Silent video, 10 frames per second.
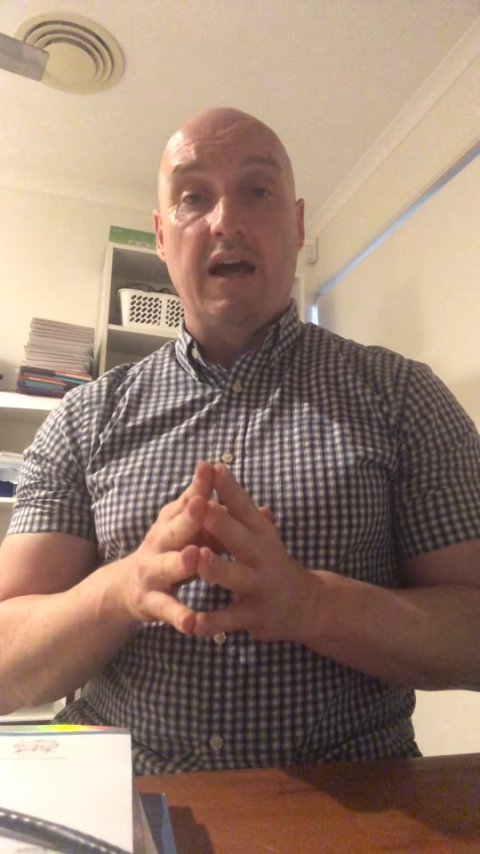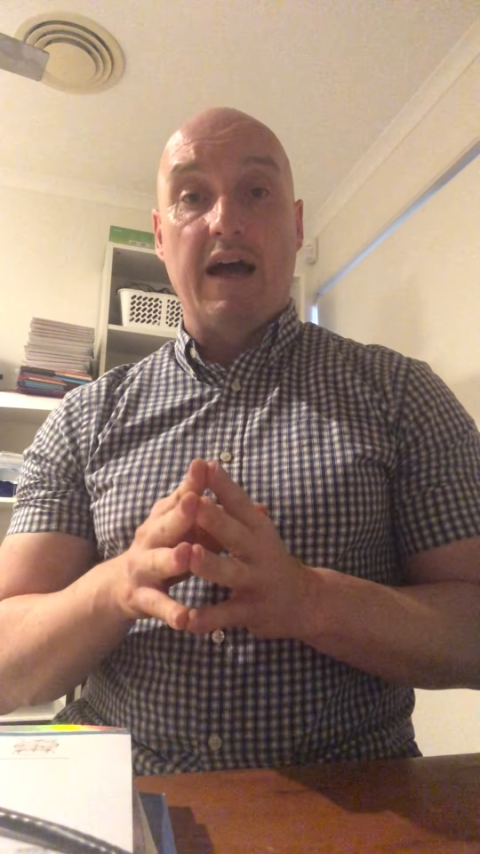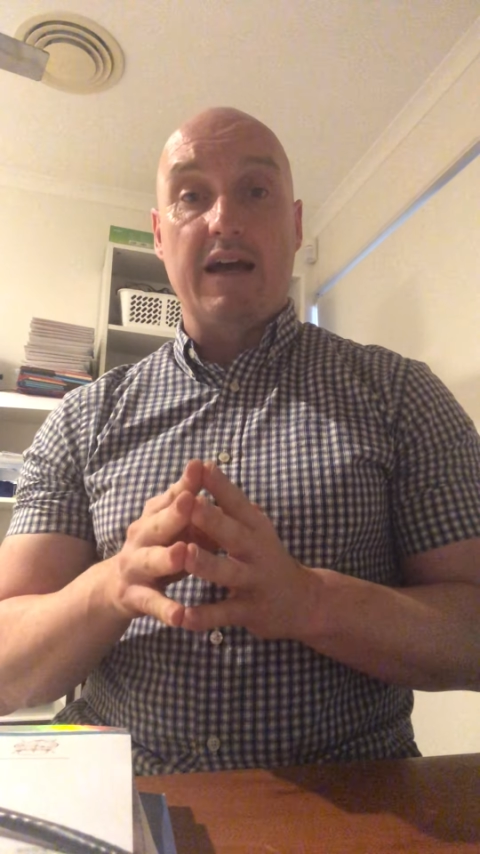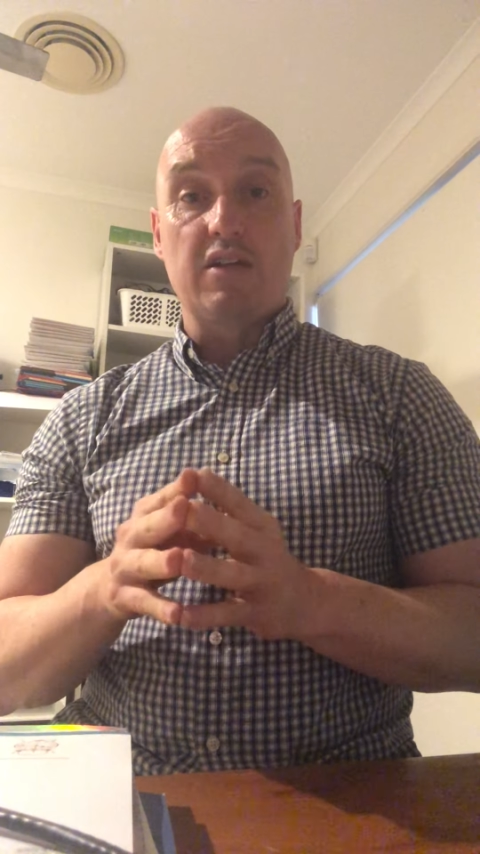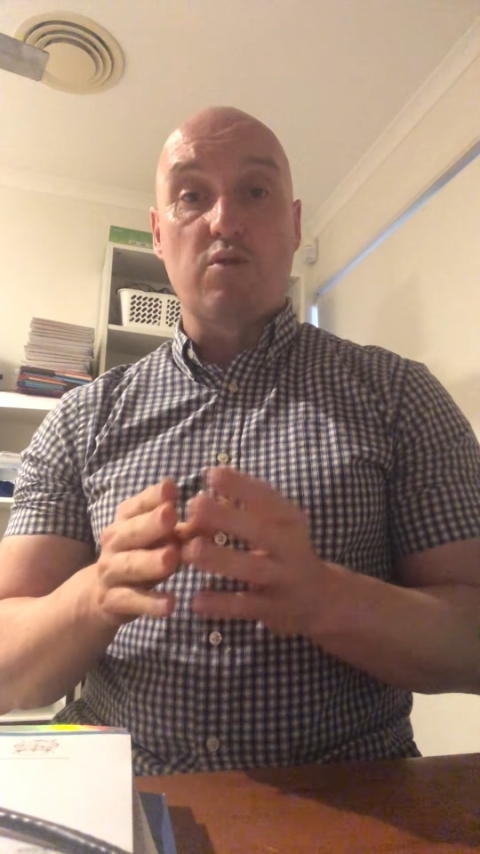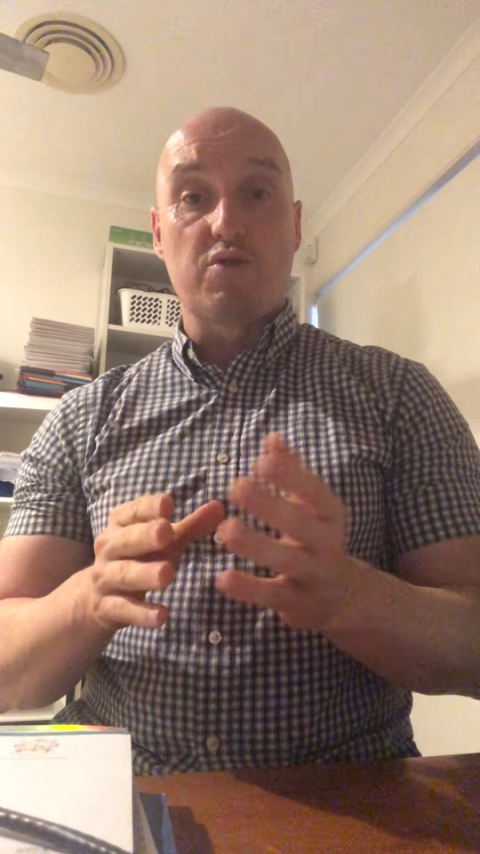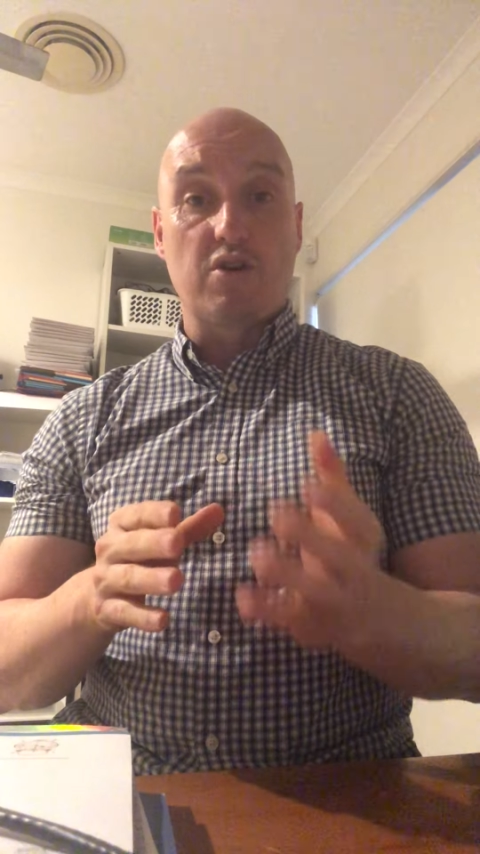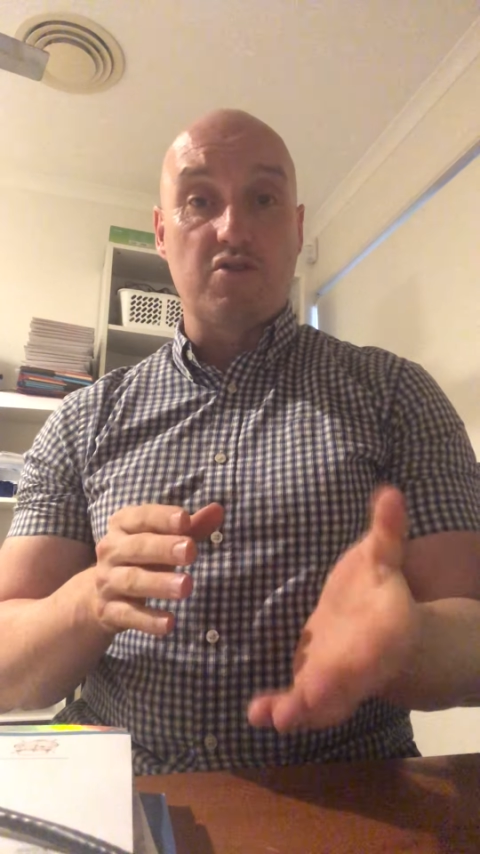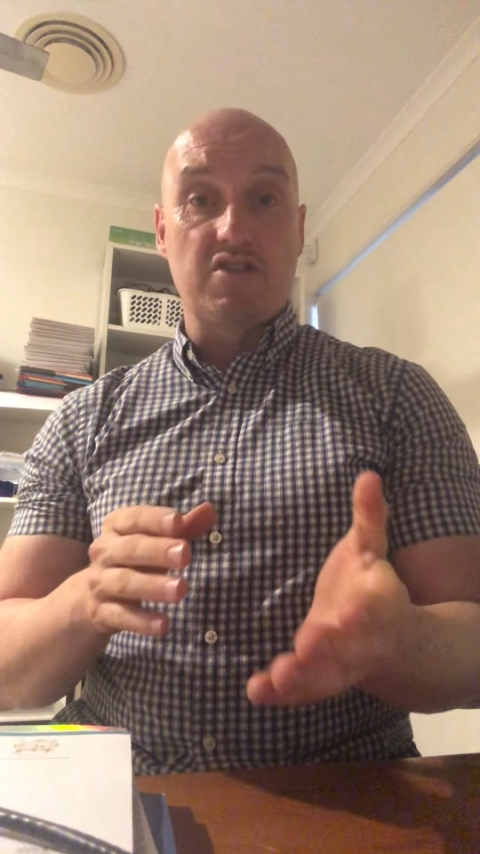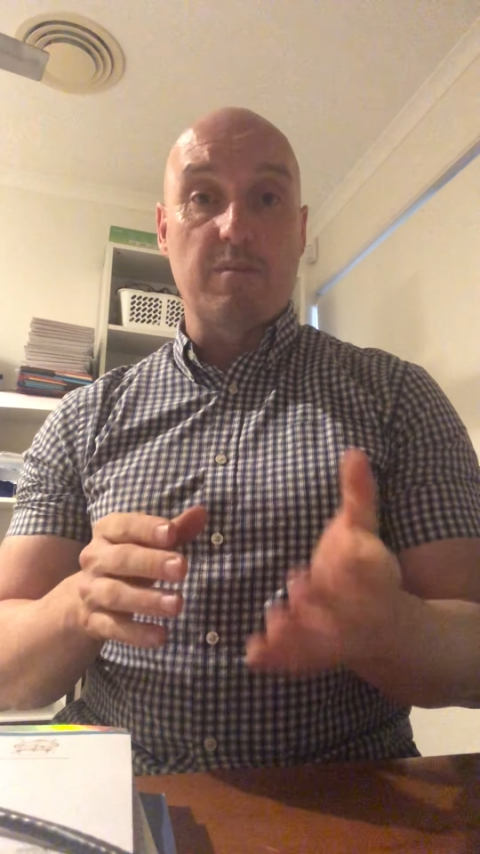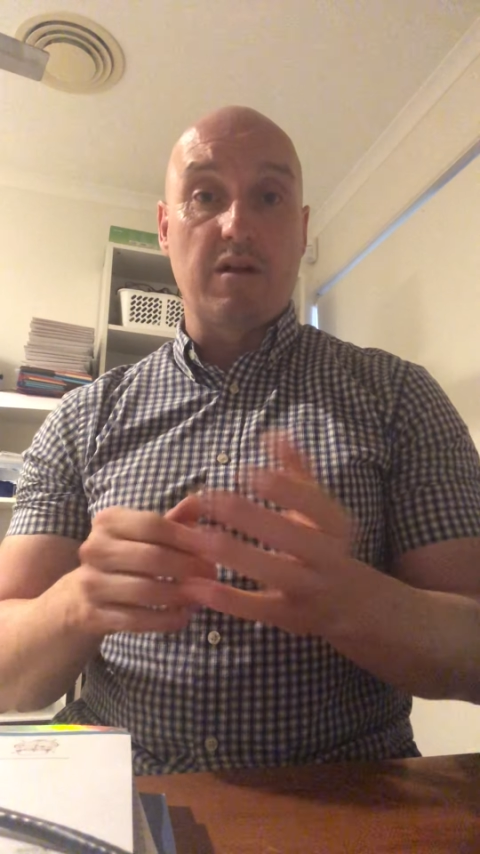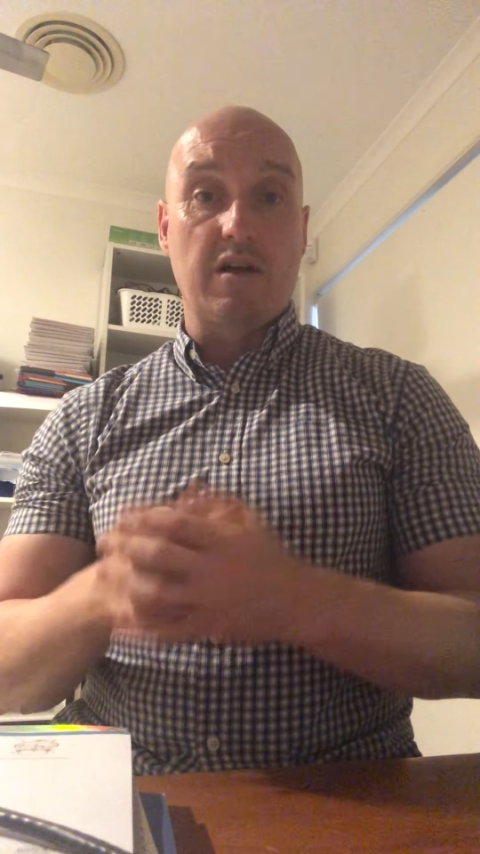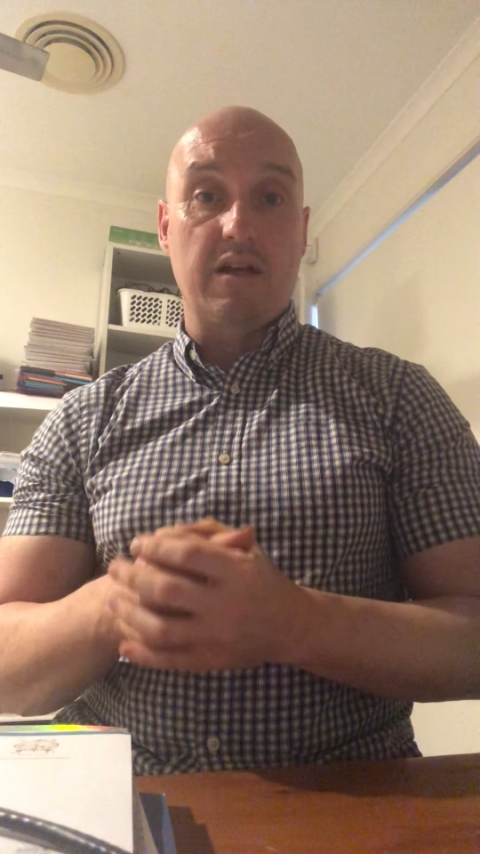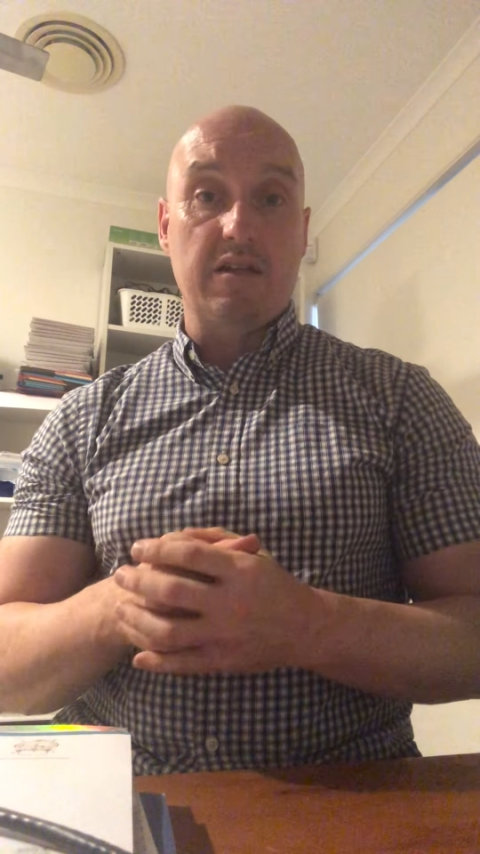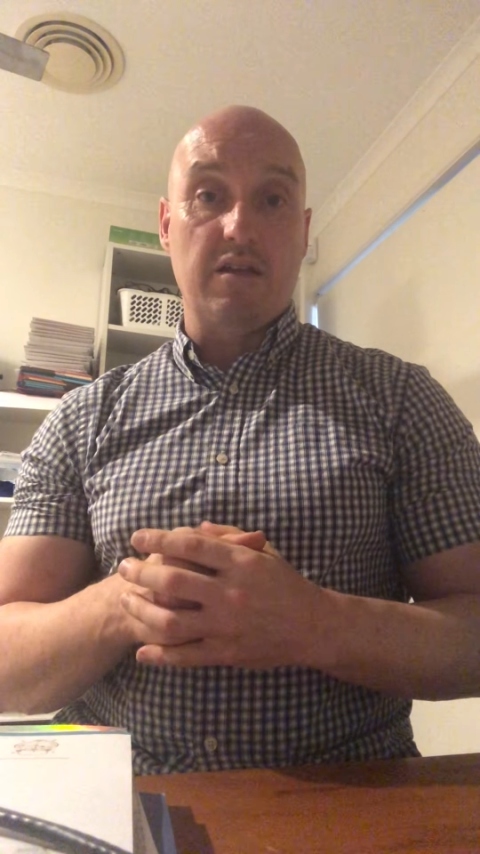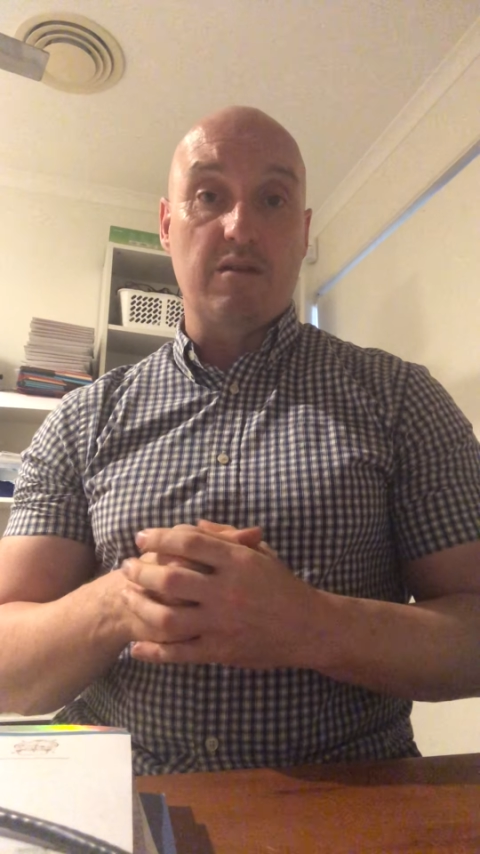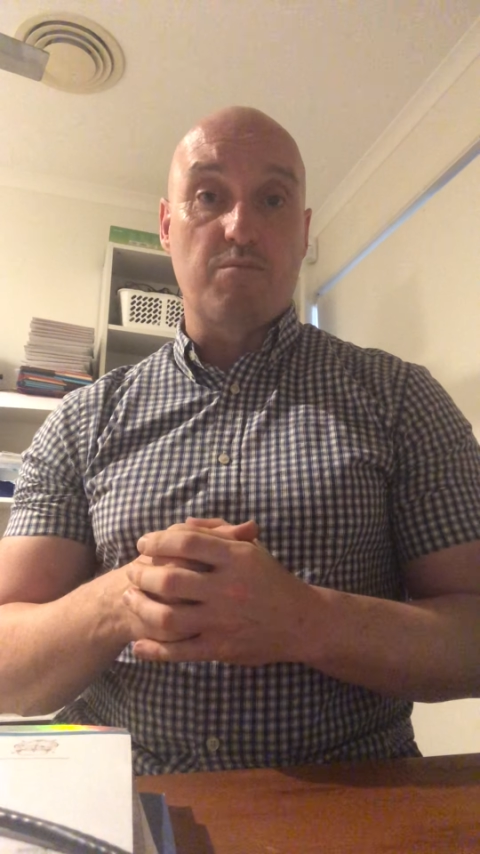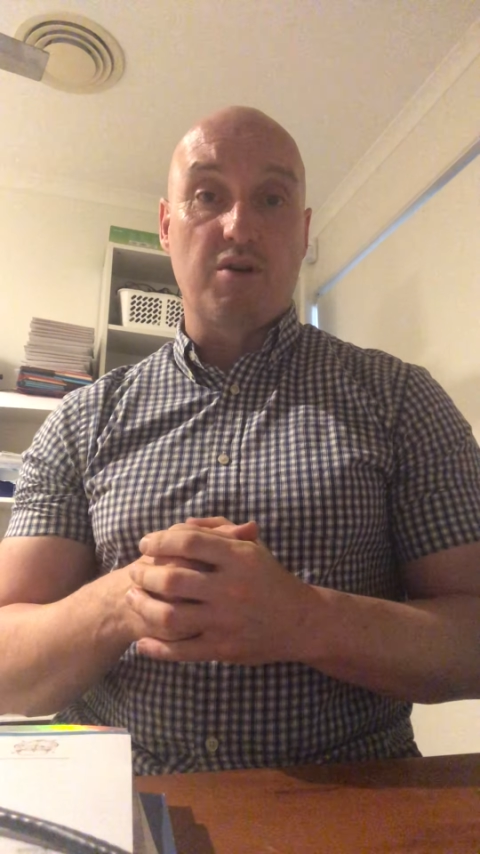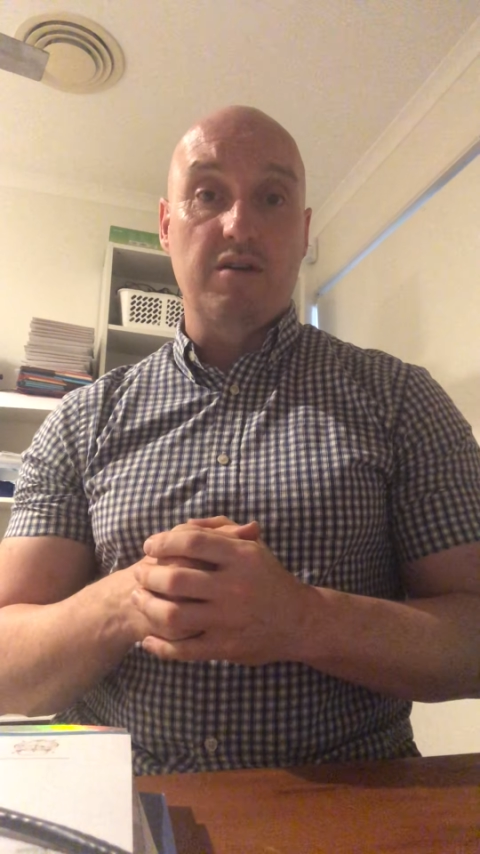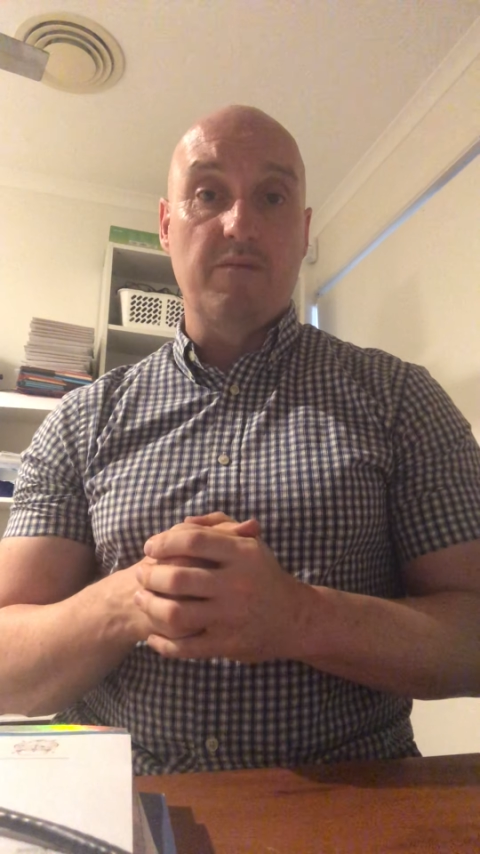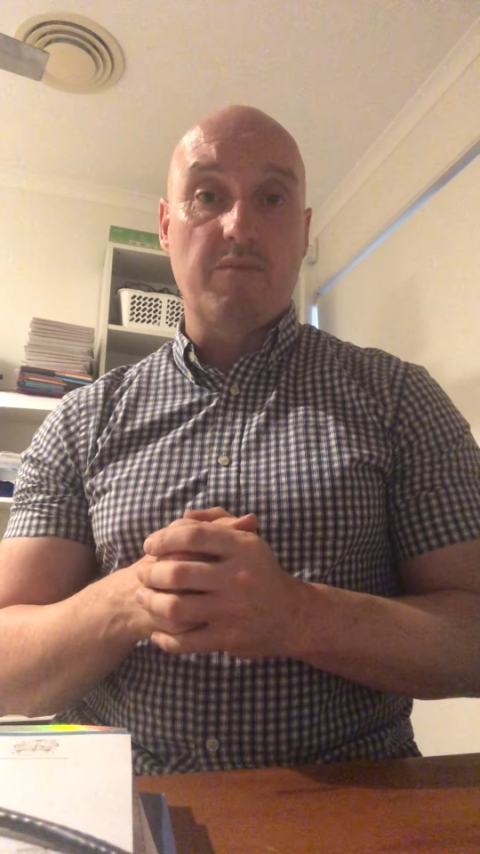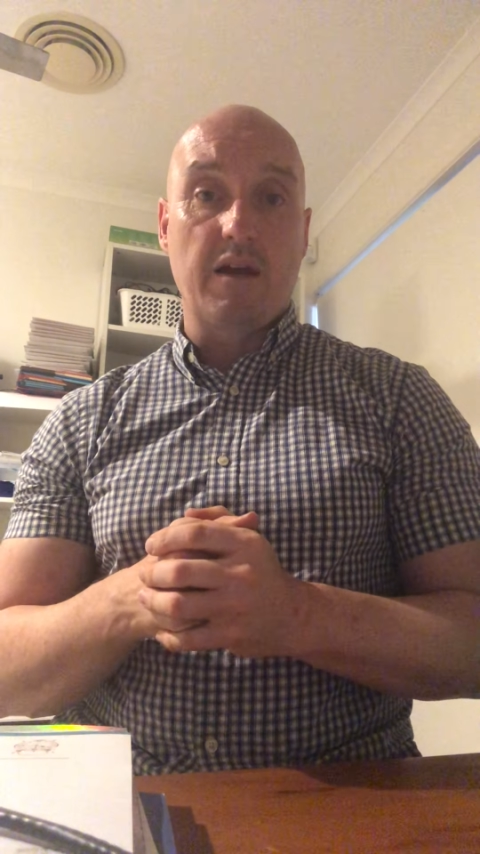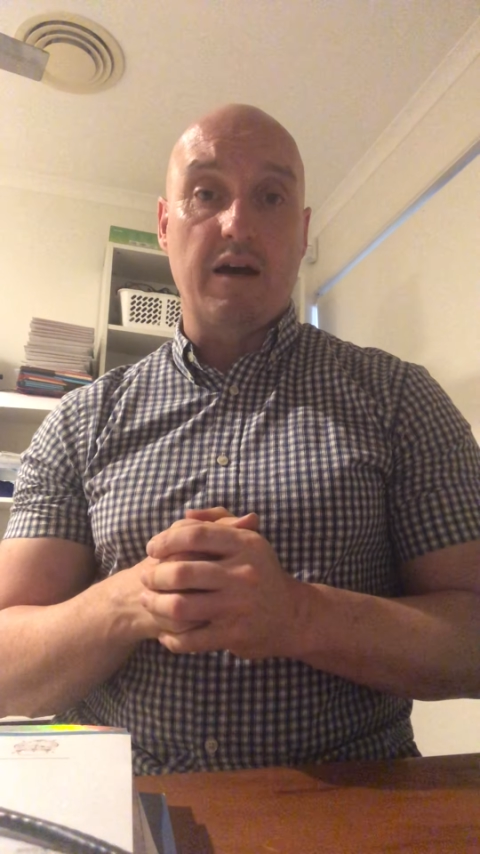It's also similar in Britain,